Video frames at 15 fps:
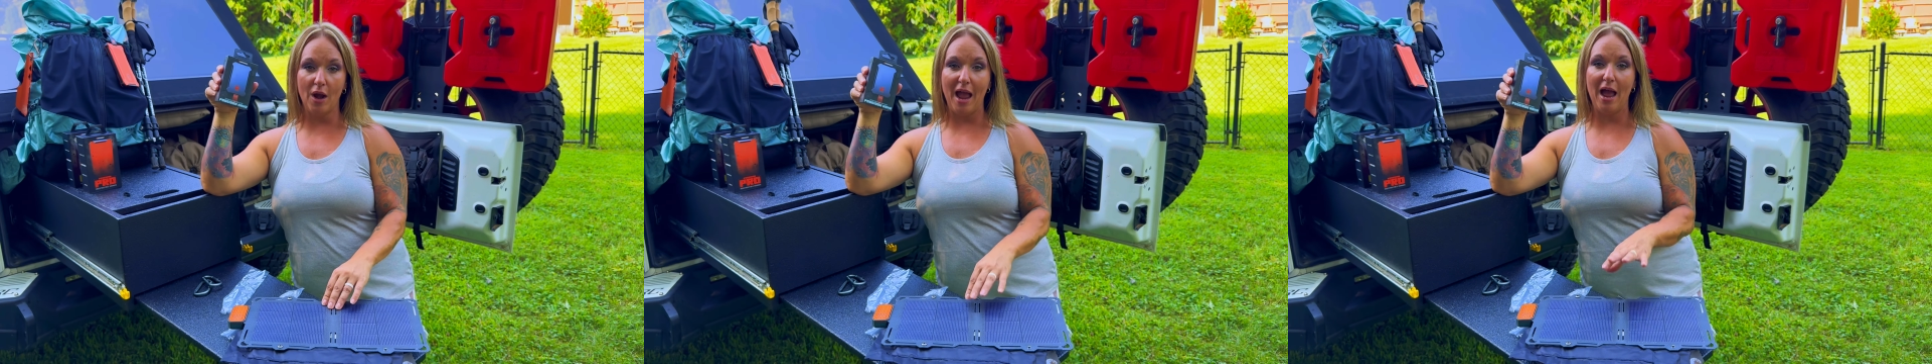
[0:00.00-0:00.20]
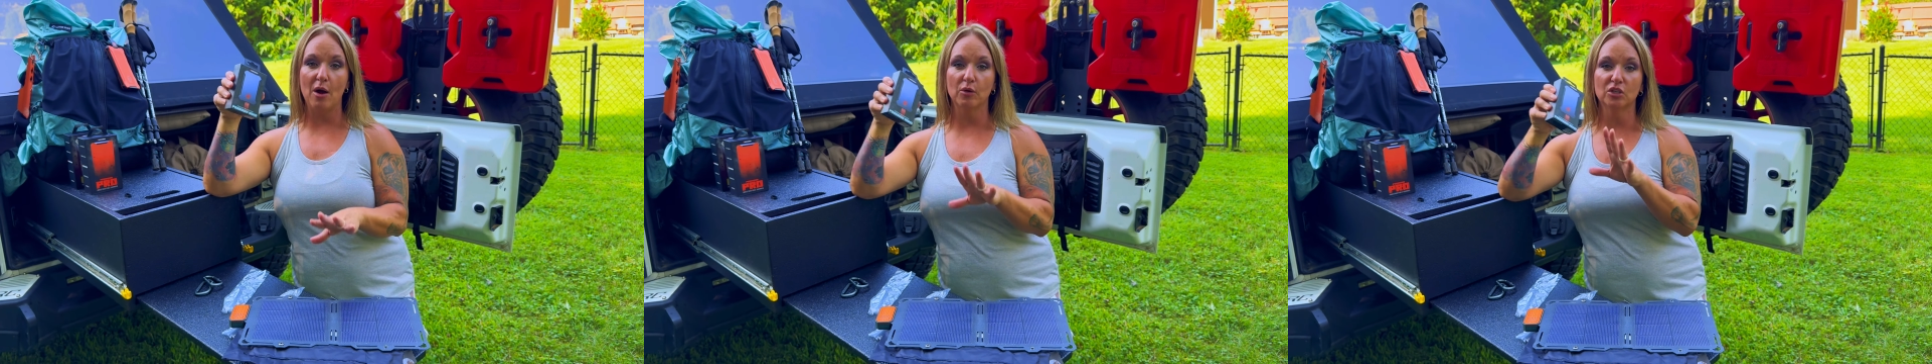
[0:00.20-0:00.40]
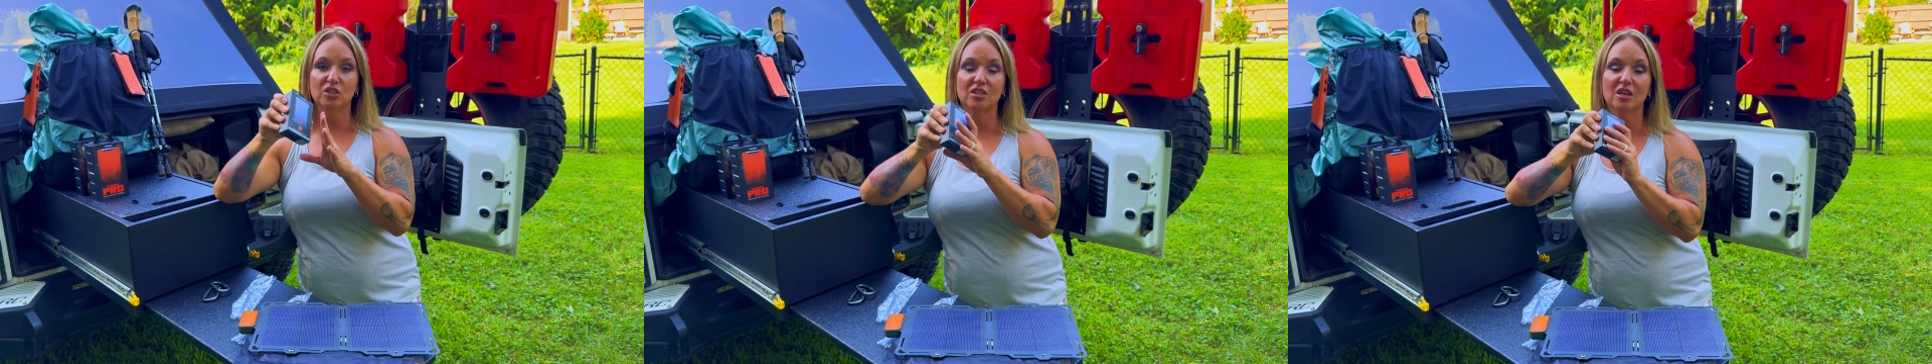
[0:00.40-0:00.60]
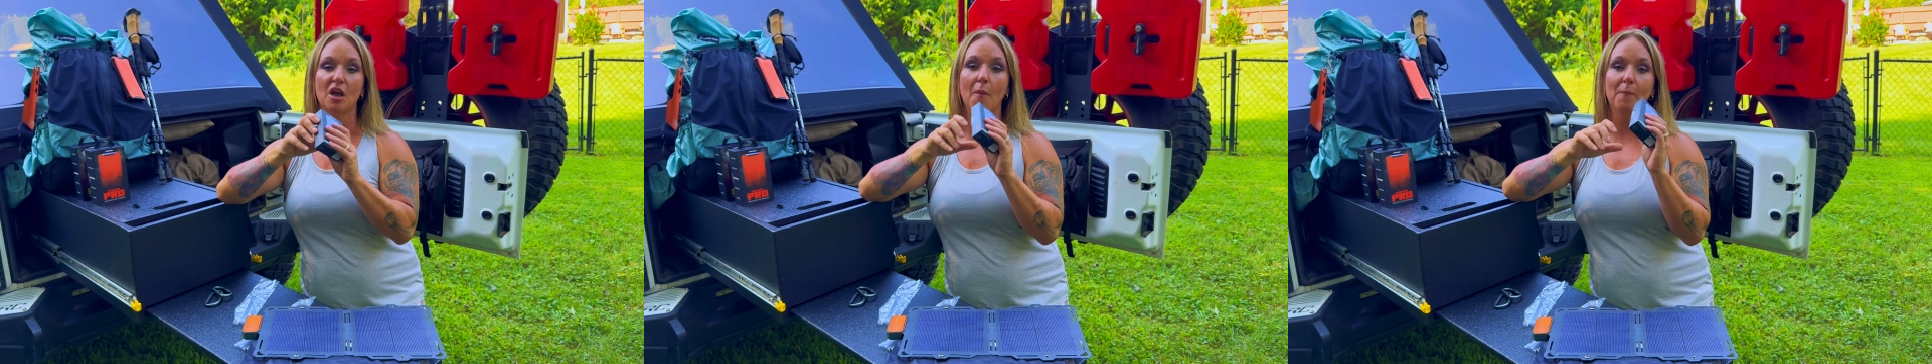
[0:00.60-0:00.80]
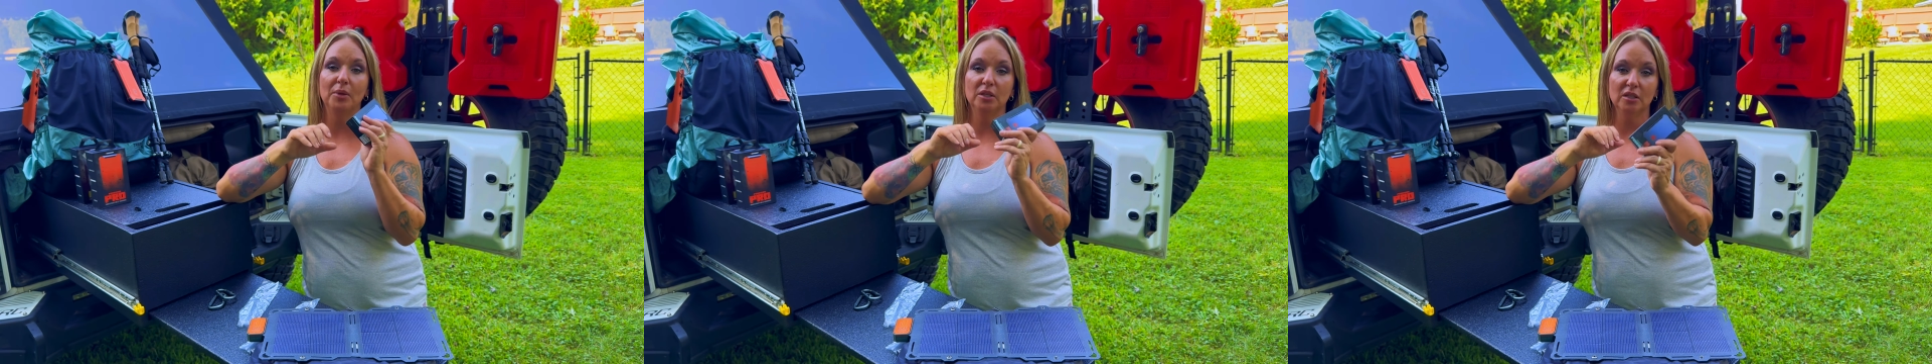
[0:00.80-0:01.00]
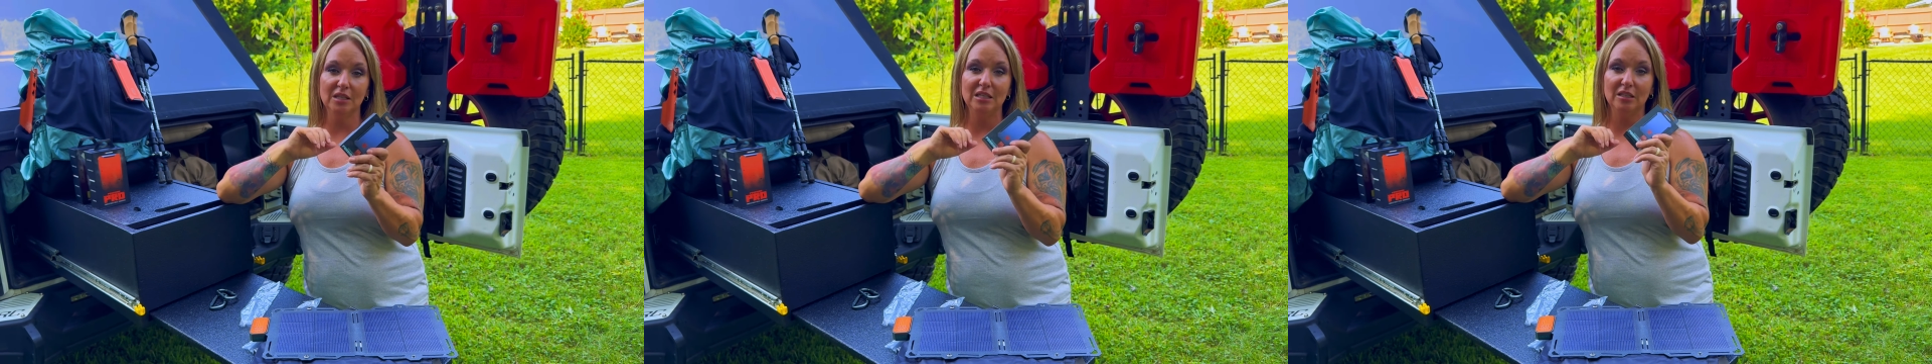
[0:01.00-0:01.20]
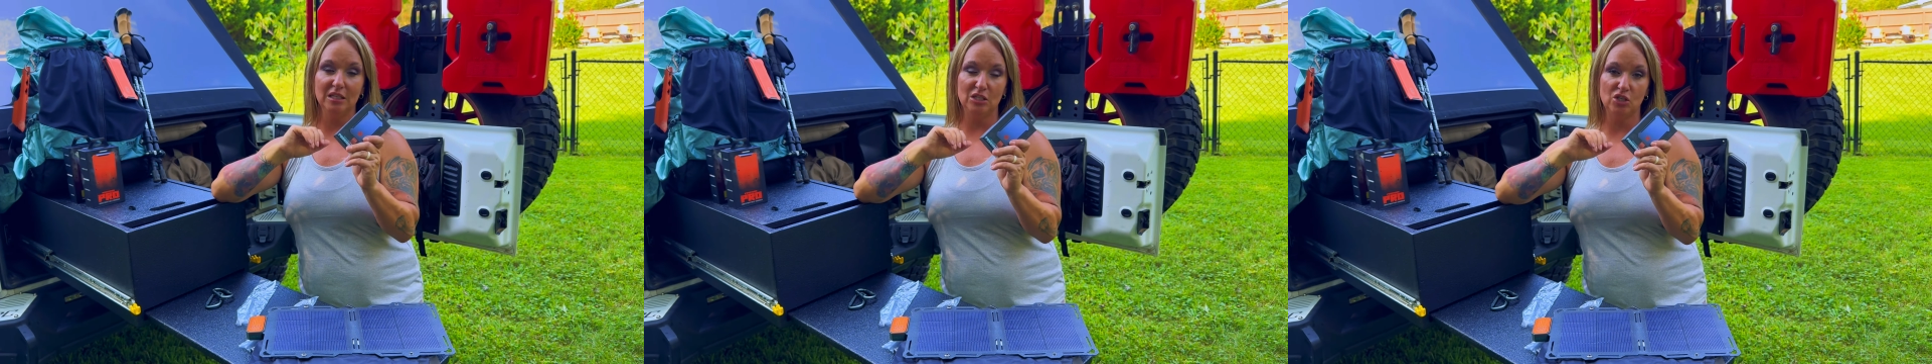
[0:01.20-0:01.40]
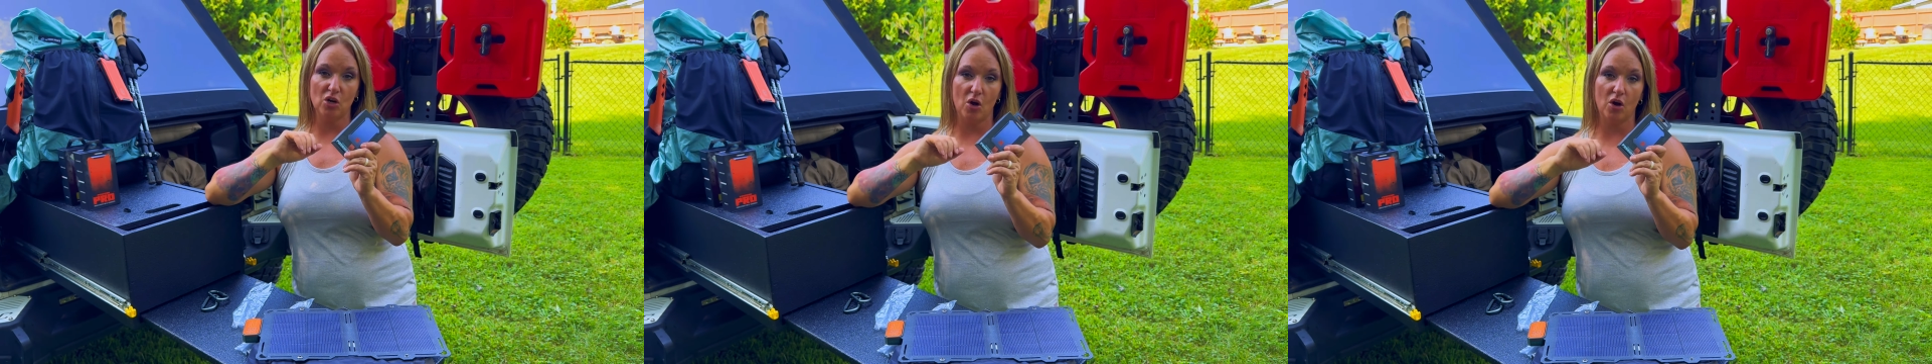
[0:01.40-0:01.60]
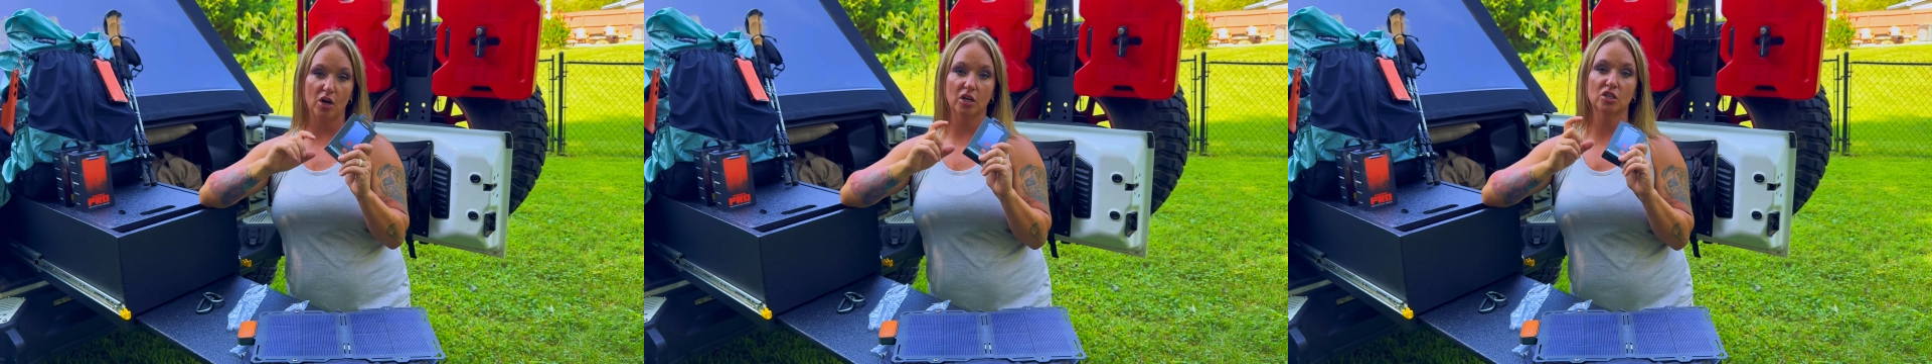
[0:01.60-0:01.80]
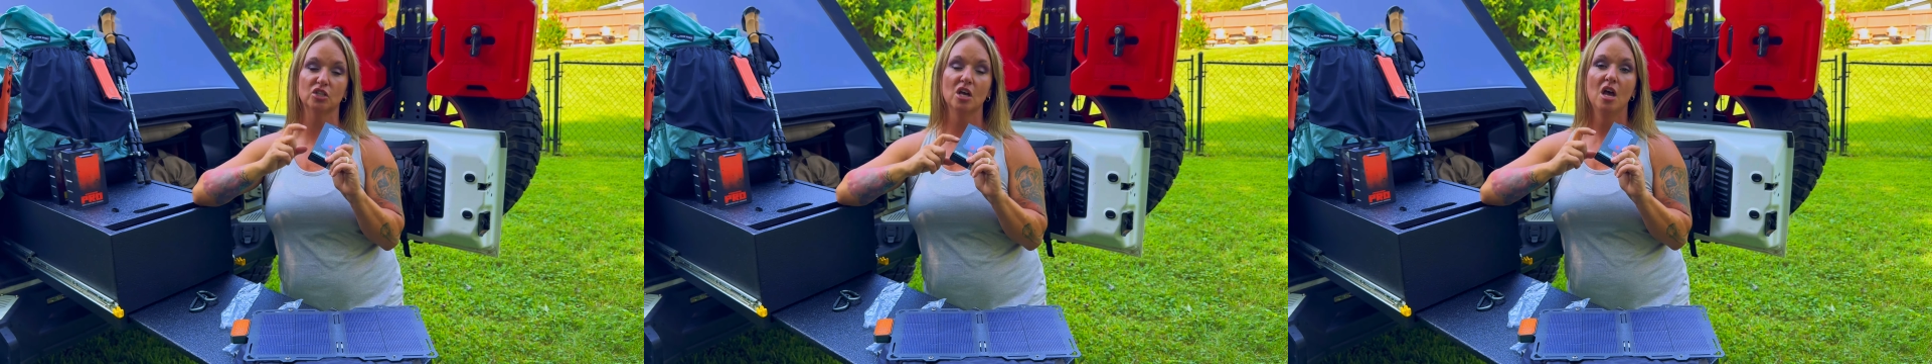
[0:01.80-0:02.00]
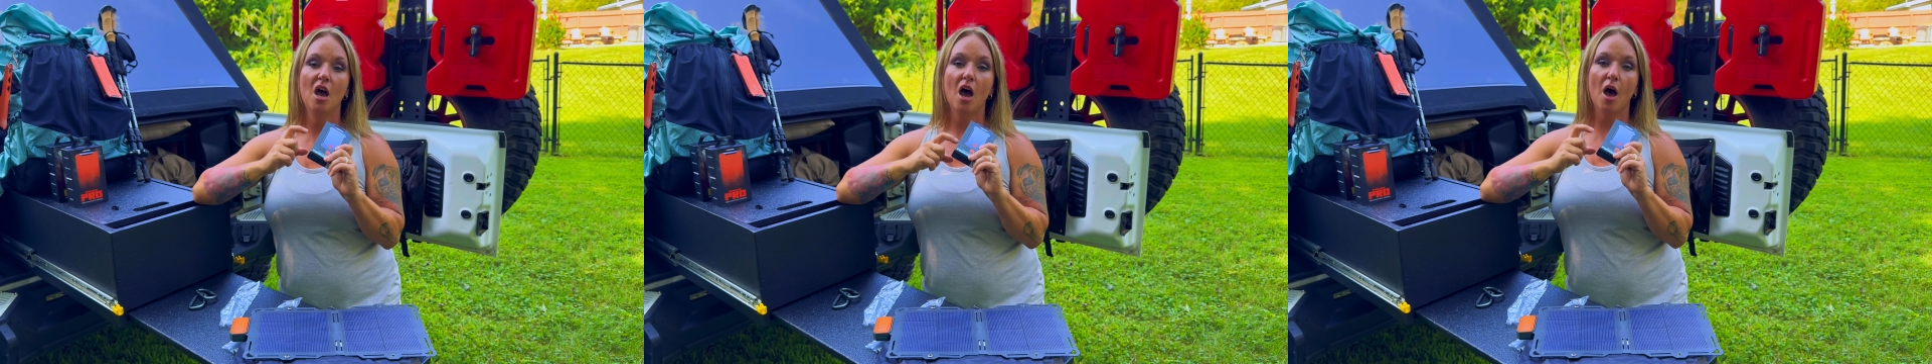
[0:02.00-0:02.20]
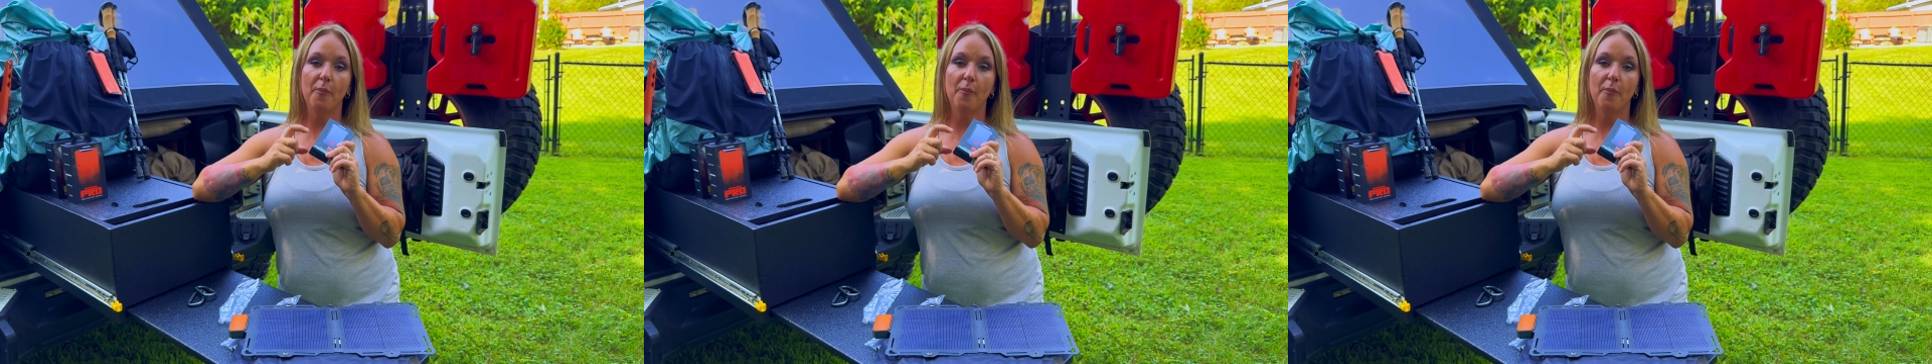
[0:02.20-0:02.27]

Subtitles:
hours to completely charge a